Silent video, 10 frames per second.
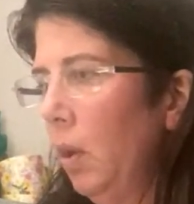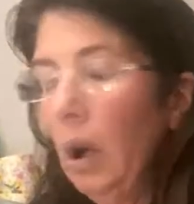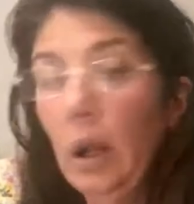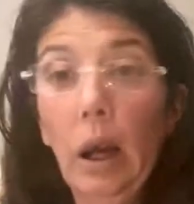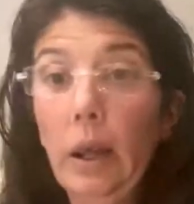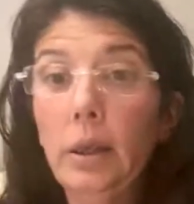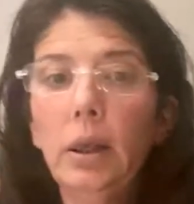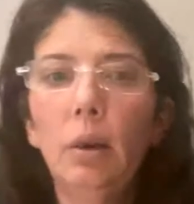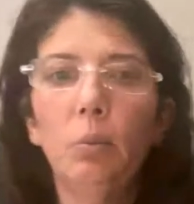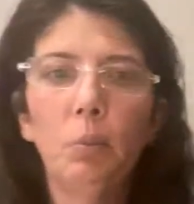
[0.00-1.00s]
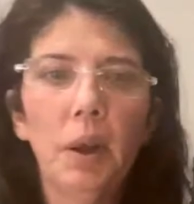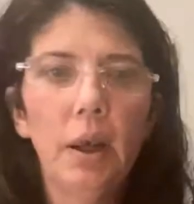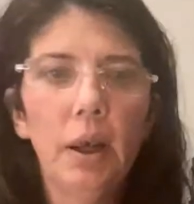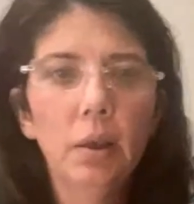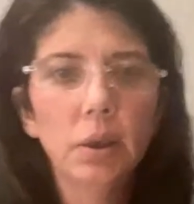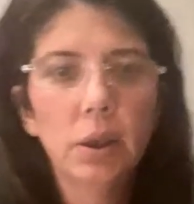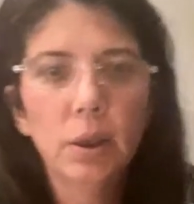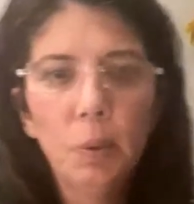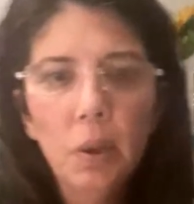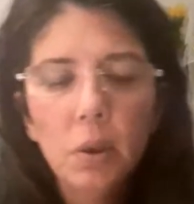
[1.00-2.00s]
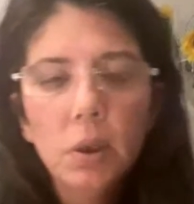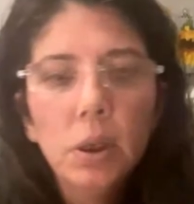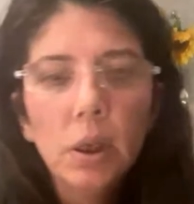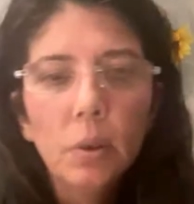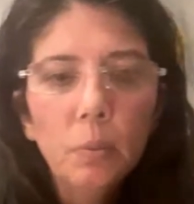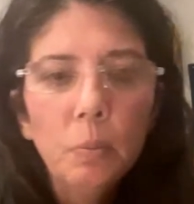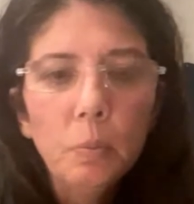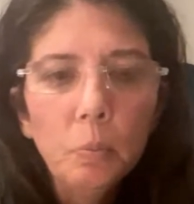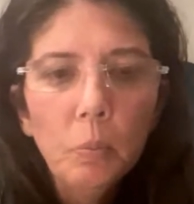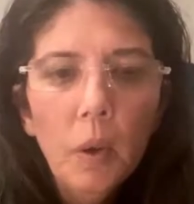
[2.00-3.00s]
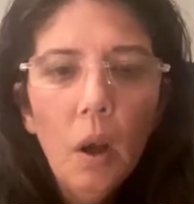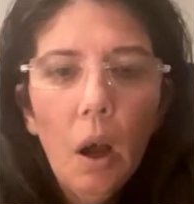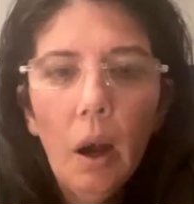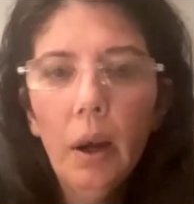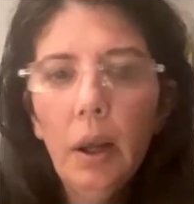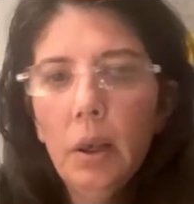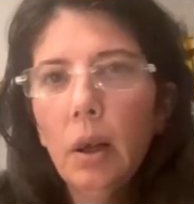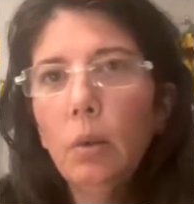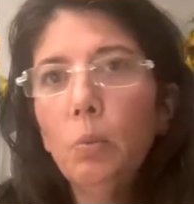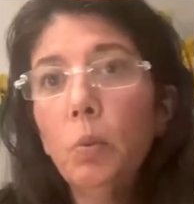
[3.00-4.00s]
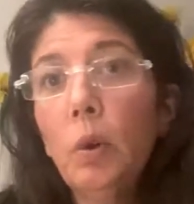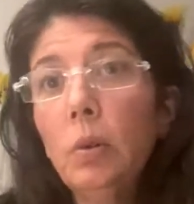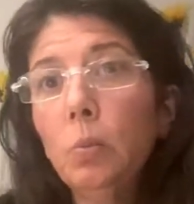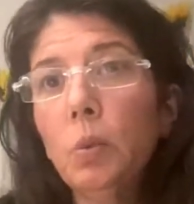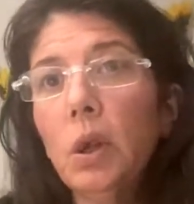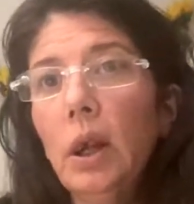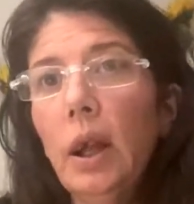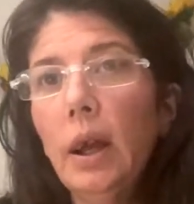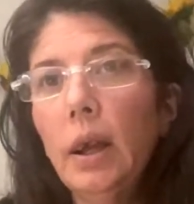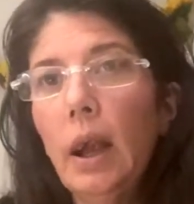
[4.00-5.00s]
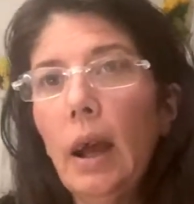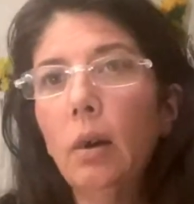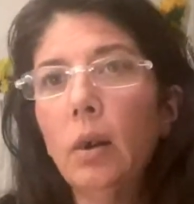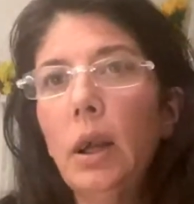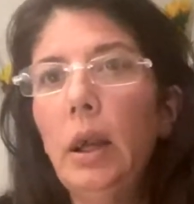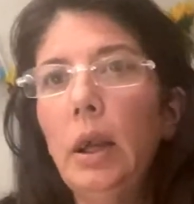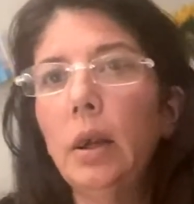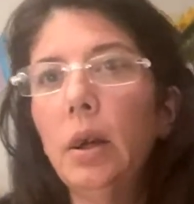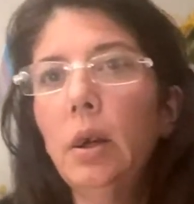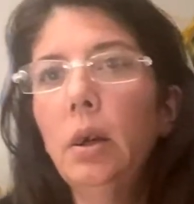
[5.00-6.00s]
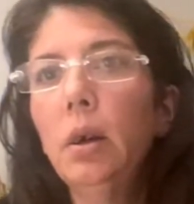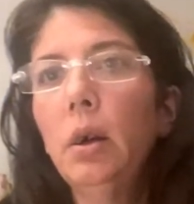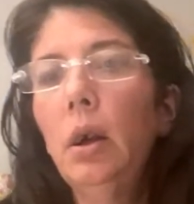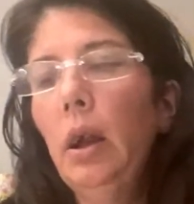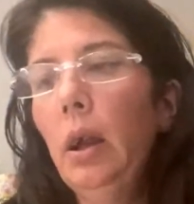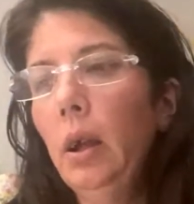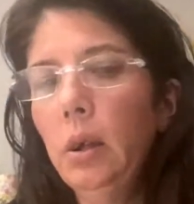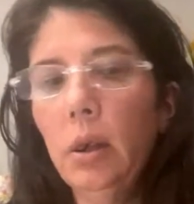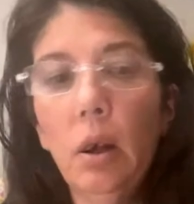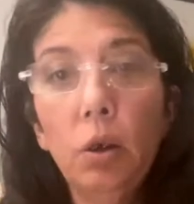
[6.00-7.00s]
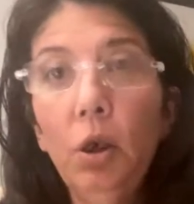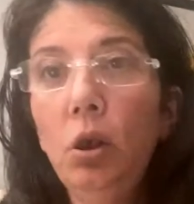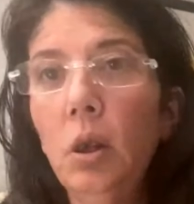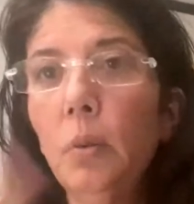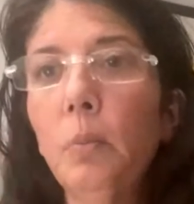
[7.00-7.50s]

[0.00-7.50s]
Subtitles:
I did everybody else, I suppose. So, all right, y'all. Well, we're gonna head out of here, and Lena's